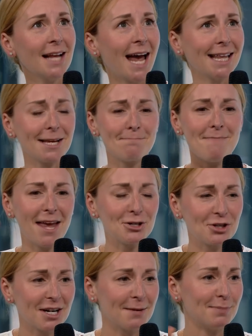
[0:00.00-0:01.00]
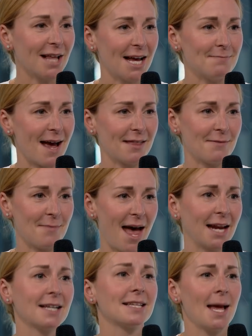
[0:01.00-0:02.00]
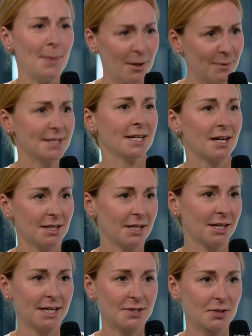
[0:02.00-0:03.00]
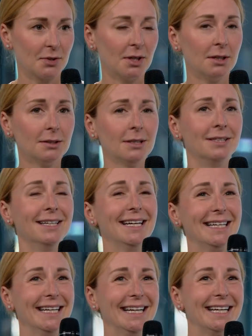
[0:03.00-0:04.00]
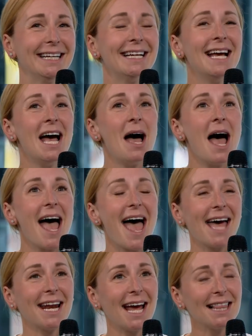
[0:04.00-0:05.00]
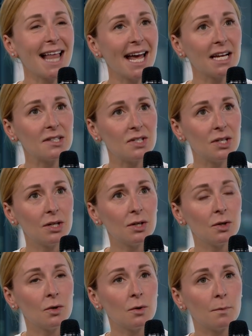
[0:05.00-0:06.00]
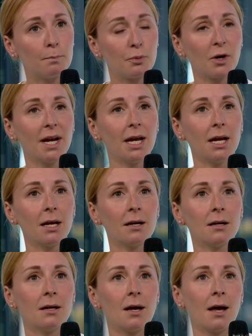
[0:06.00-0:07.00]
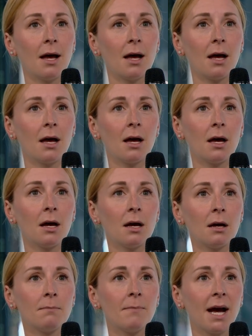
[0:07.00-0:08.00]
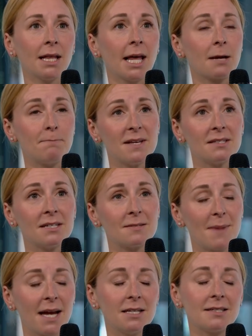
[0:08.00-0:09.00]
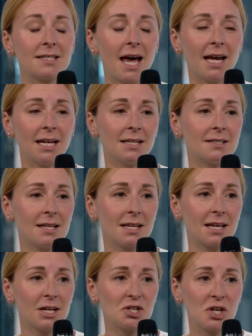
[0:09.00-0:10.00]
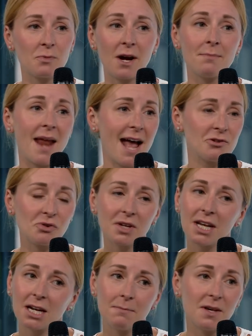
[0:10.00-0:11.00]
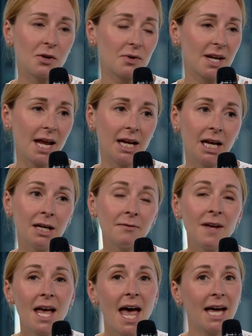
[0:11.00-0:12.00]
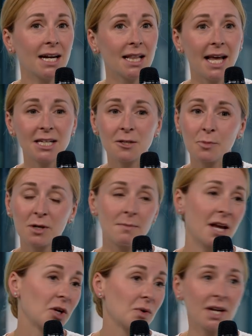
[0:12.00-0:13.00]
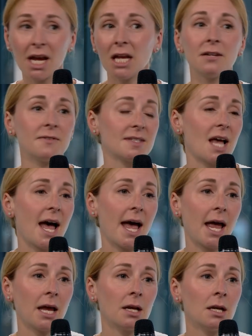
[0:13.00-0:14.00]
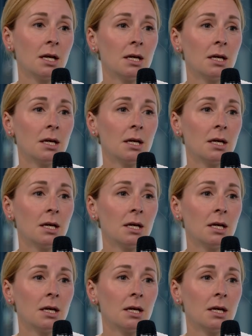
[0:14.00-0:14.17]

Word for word: I like majored in applied mathematics and then went to culinary school. And I like to bring my like business-minded side into the kitchen where I'm naturally going to be creative. And I like to bring my creative side